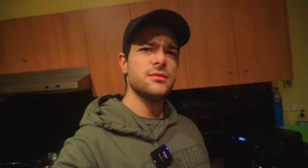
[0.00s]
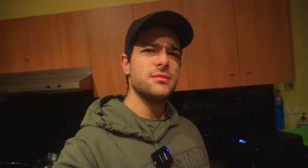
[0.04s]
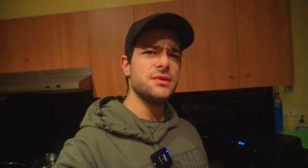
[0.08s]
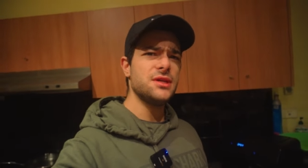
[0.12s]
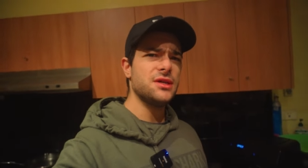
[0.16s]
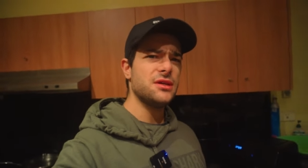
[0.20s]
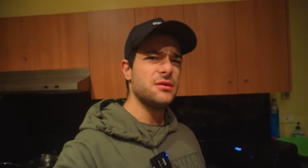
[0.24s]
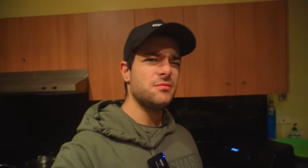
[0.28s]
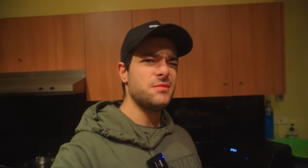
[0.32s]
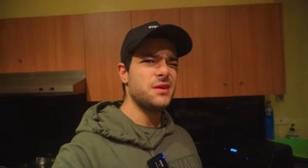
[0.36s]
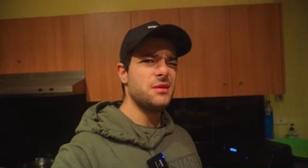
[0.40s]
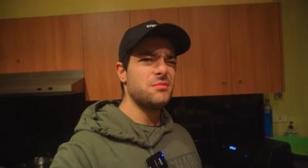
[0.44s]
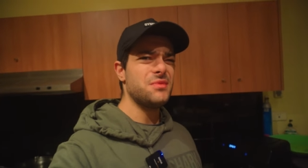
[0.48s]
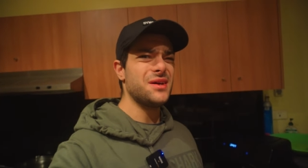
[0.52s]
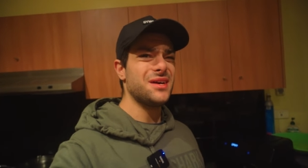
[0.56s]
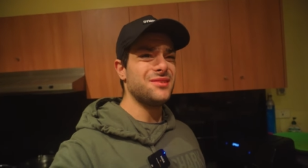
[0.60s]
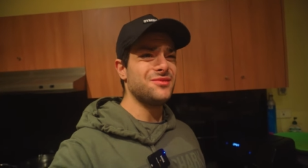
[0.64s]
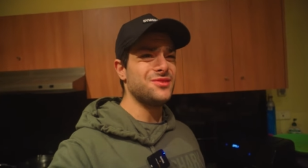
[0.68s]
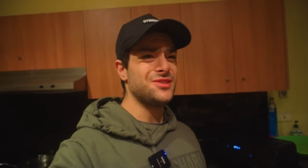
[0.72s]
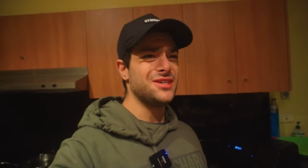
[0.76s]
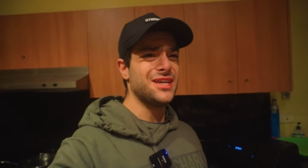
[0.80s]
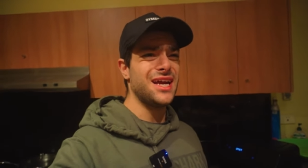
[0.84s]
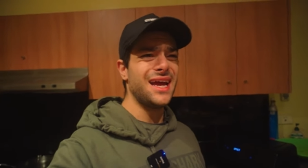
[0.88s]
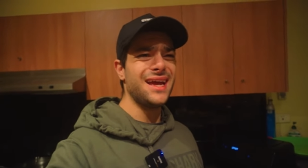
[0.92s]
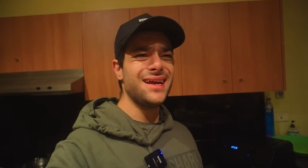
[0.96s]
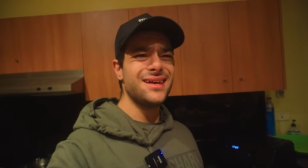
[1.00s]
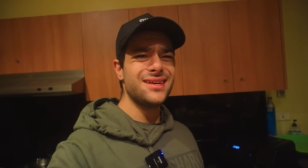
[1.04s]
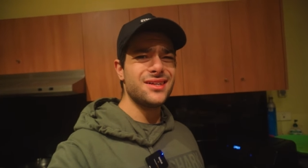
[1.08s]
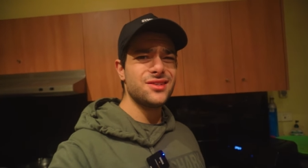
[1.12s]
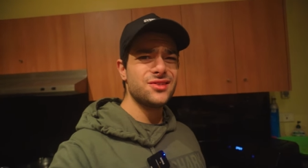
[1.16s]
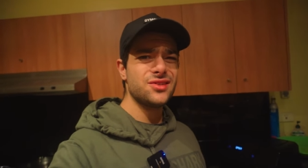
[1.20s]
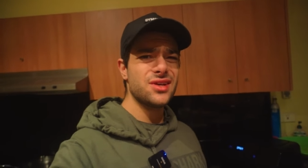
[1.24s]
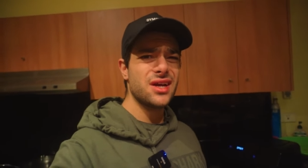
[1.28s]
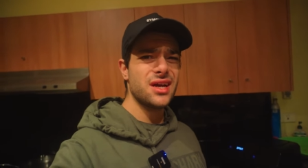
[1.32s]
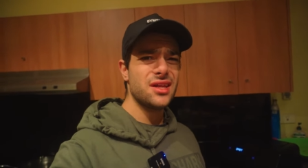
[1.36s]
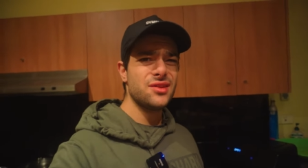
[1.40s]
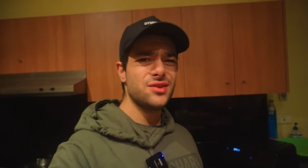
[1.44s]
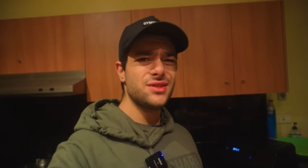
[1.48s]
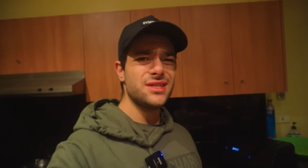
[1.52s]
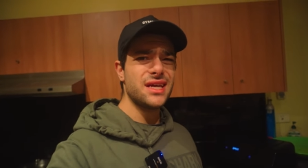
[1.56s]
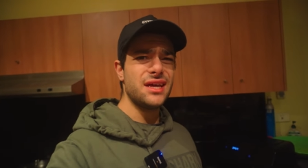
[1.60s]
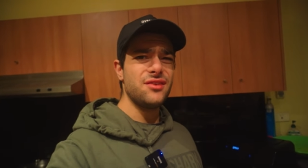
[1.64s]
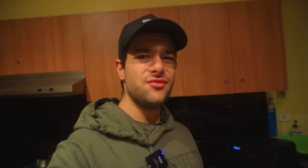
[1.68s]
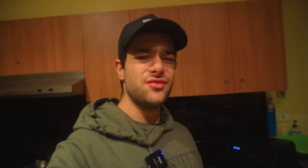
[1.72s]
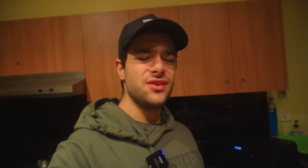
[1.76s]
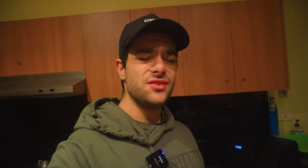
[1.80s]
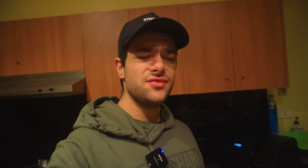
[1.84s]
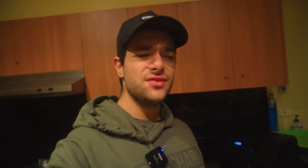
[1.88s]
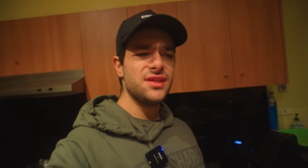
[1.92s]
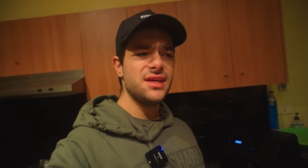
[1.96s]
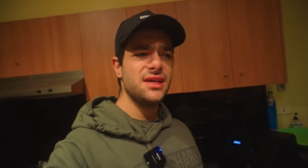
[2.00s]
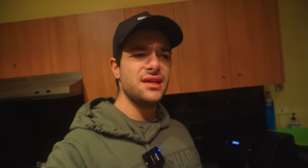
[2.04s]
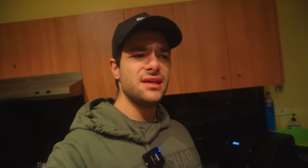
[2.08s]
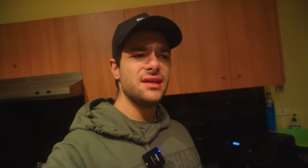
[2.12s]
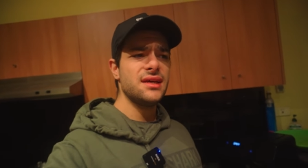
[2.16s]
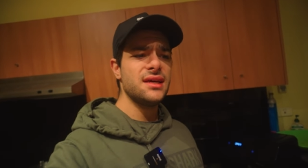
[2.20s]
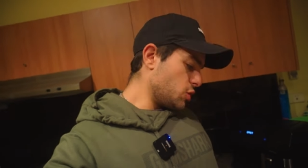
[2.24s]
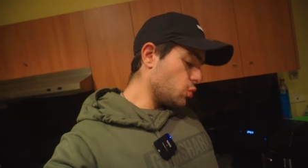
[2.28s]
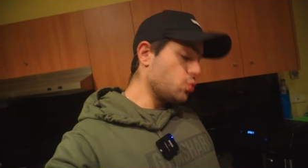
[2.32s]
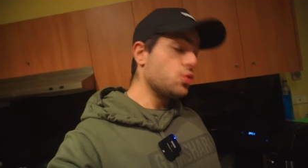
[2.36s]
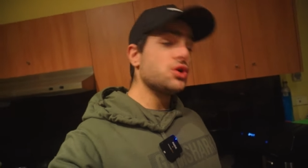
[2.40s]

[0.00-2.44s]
Probably gonna be about, what, 800 calories, 850?